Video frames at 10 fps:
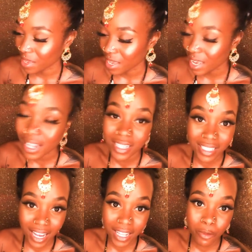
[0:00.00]
And that's
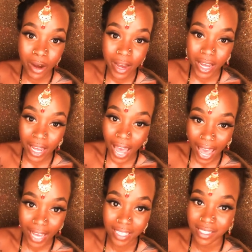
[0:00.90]
exactly what I had asked.